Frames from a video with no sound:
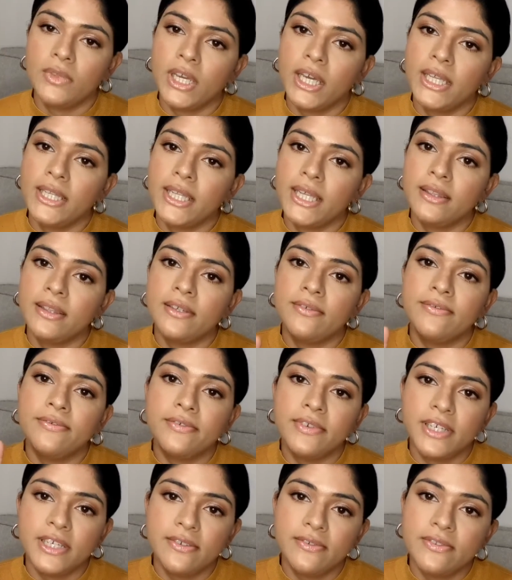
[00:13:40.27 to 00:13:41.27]
And then the
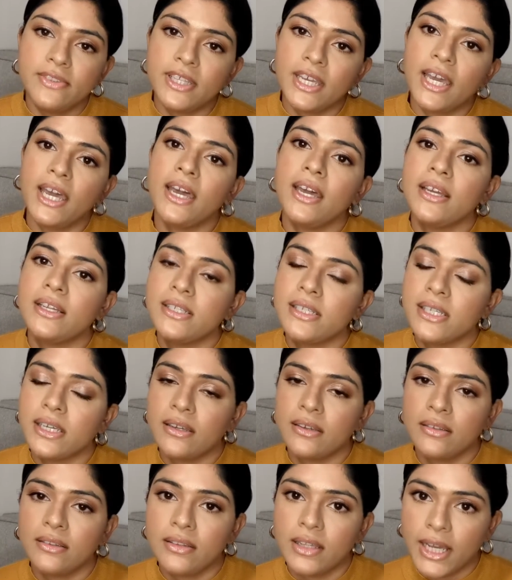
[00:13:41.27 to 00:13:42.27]
fifth and
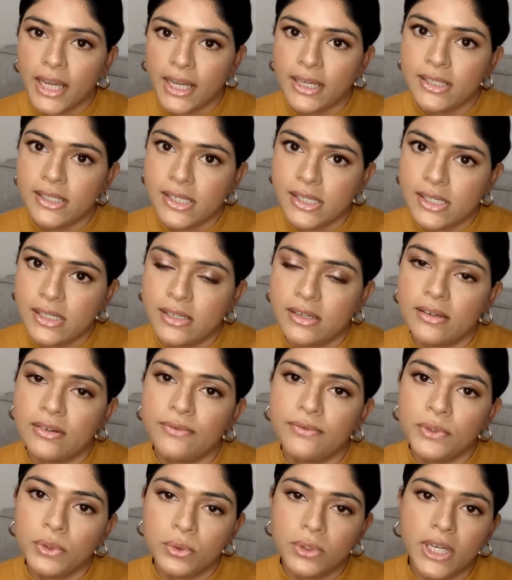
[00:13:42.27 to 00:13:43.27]
last
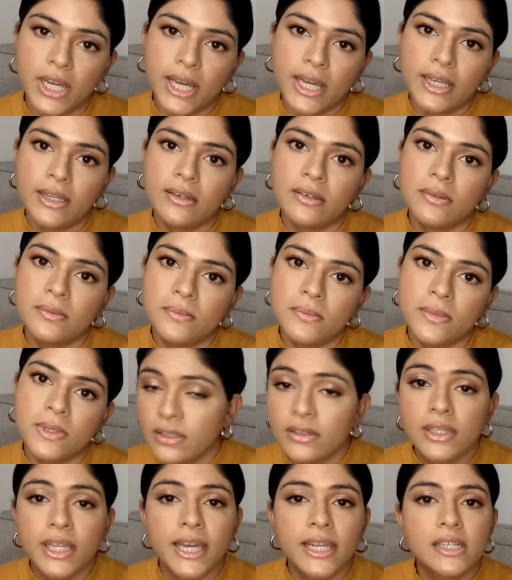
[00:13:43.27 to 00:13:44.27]
food item
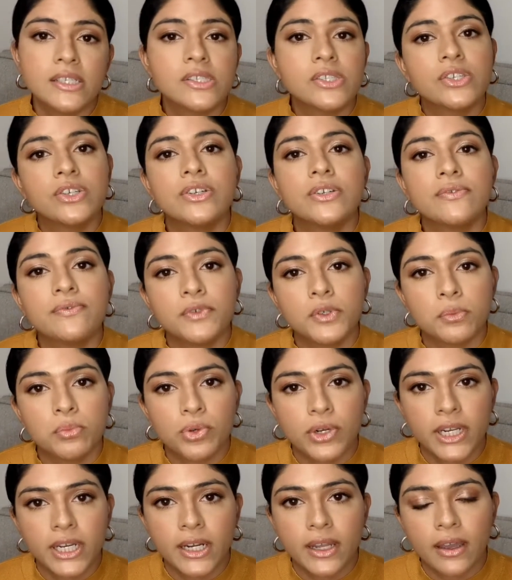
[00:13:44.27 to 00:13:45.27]
that is good for
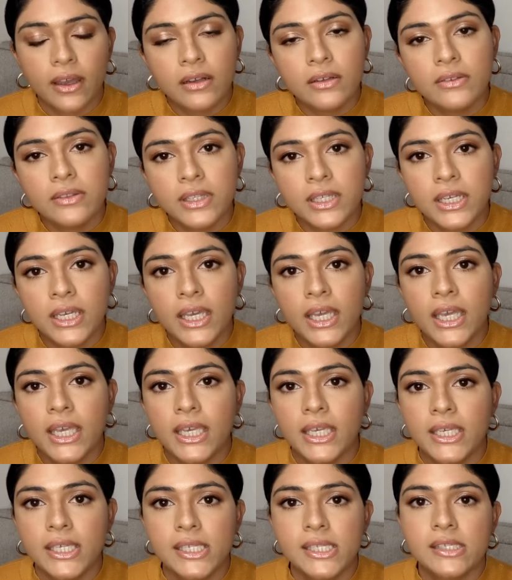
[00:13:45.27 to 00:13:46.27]
brain health
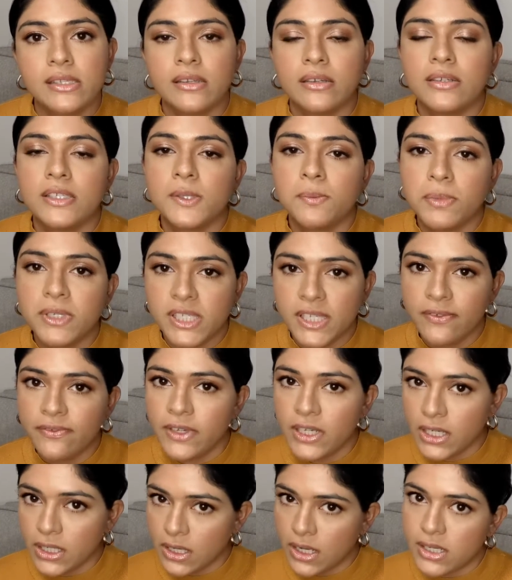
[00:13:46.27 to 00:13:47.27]
is
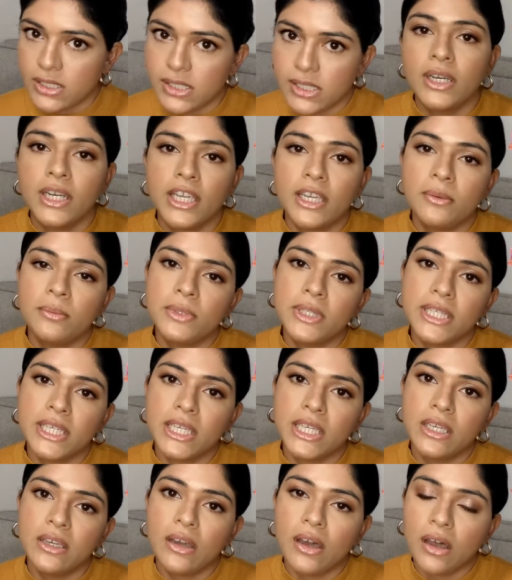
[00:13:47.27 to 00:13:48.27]
specific nuts,
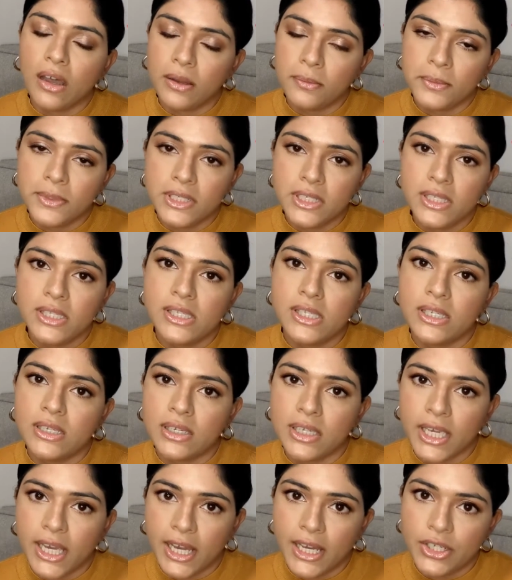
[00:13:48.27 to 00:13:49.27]
namely almonds,
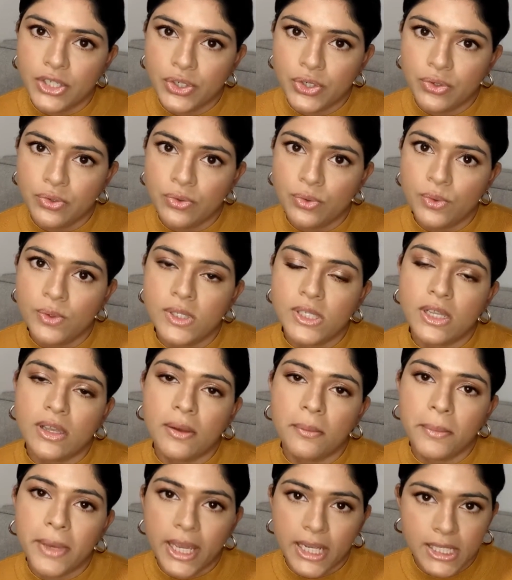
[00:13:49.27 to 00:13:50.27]
cashews,
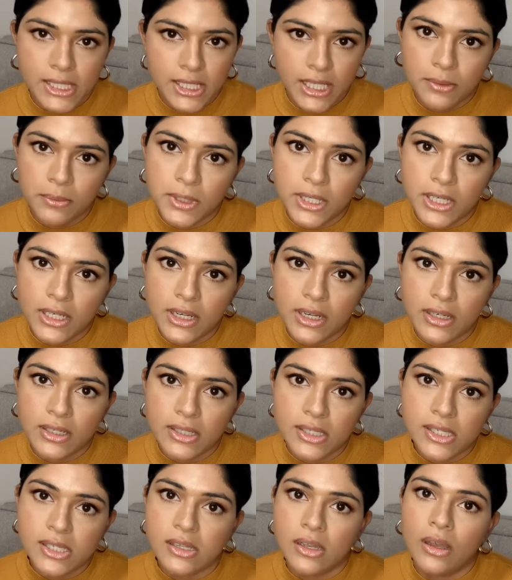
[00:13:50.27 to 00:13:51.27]
macadamia
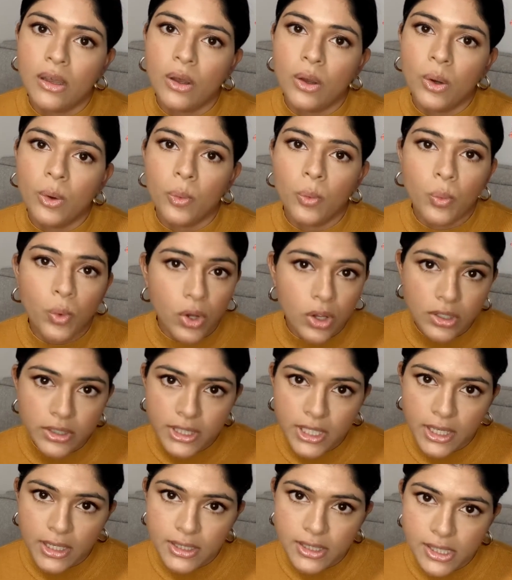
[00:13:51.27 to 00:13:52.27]
nuts,
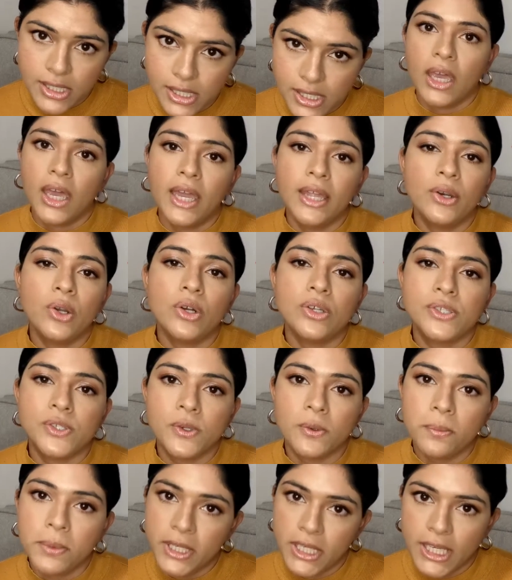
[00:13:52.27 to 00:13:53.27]
walnuts, and
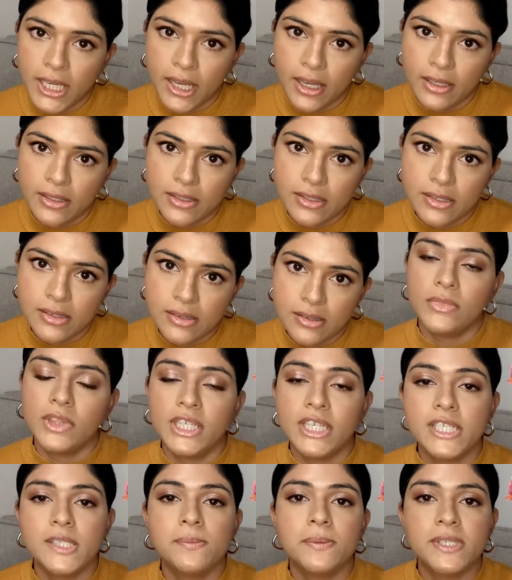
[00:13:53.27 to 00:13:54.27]
also pecans.
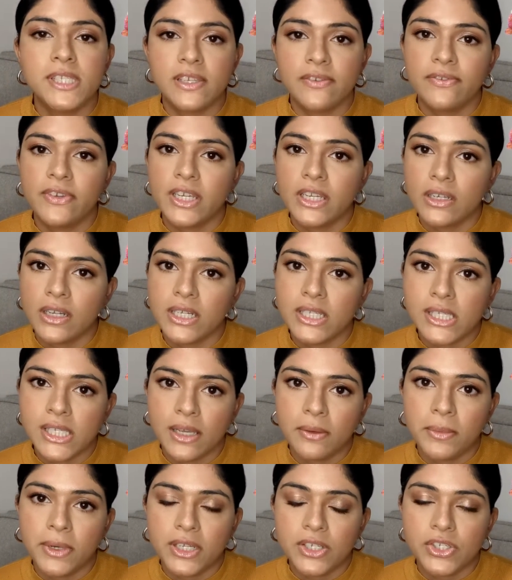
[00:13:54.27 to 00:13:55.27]
These specific nuts
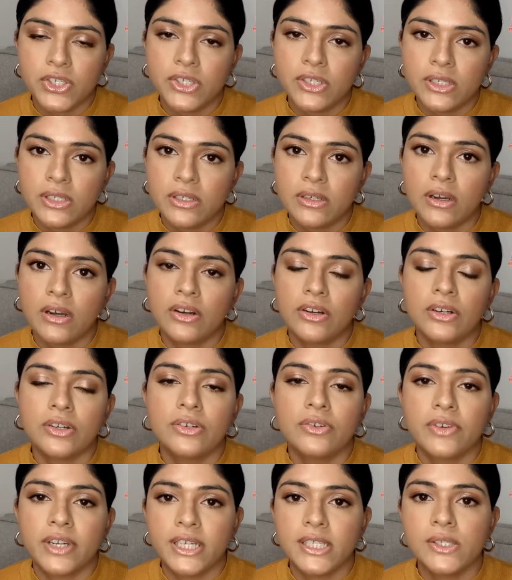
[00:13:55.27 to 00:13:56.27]
I mentioned are a
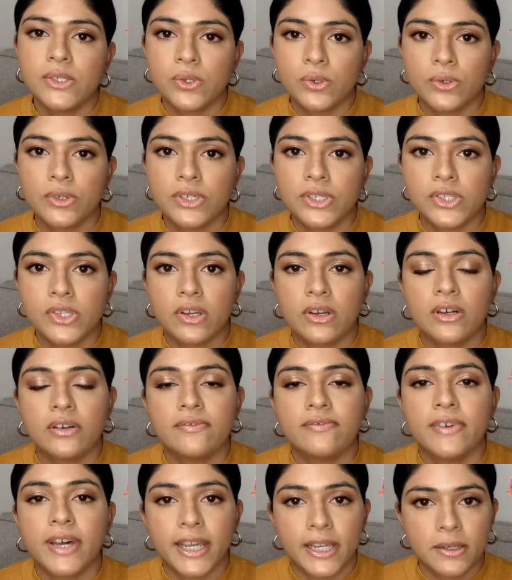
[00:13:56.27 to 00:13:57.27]
great source
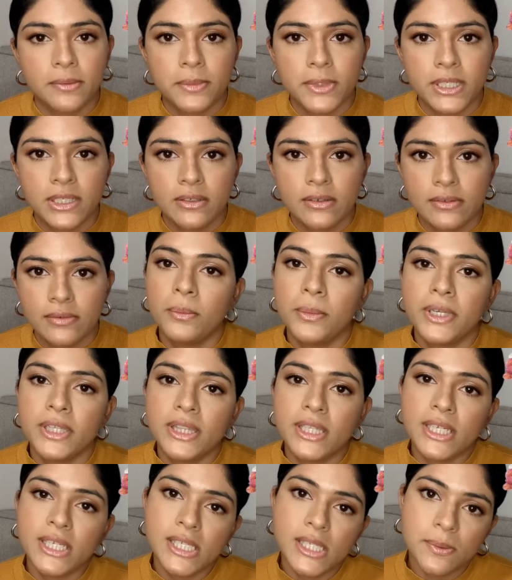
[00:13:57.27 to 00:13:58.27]
of vitamin, but
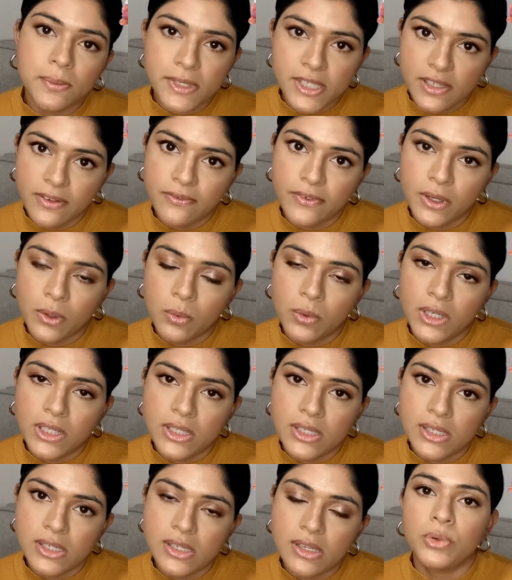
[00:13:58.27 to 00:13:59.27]
these specific
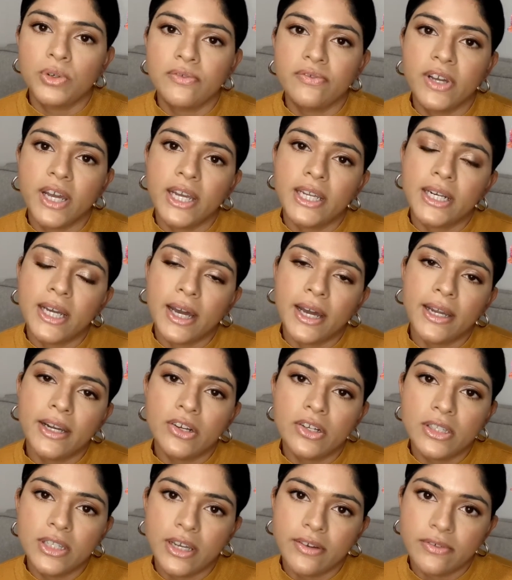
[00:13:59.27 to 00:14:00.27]
ones provide
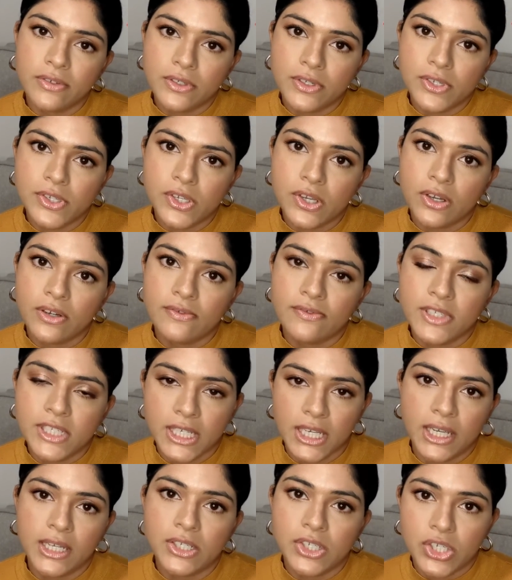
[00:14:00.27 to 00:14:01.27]
higher levels of
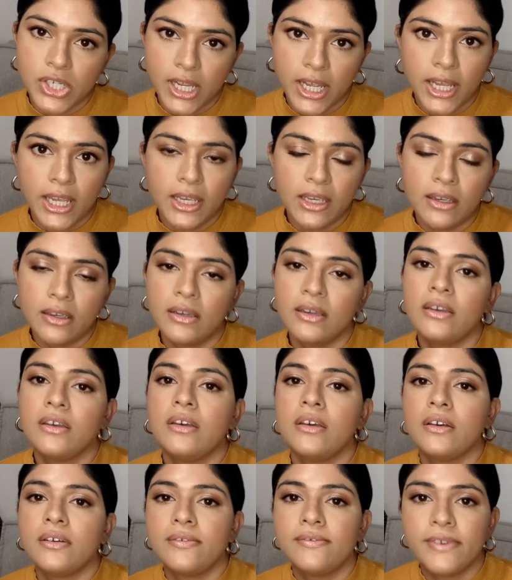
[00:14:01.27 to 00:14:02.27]
DHA,
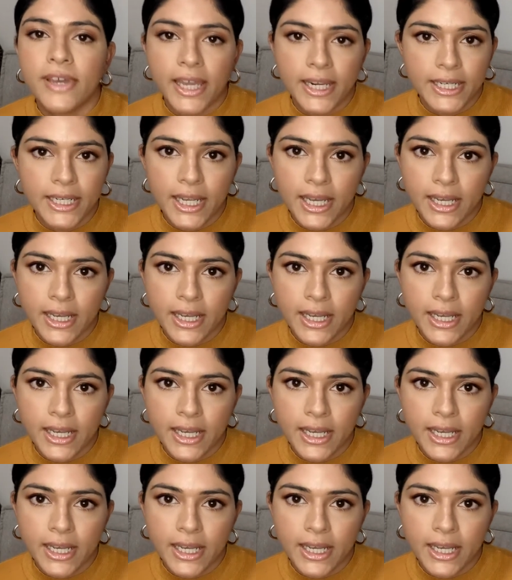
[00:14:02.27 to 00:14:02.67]
fatty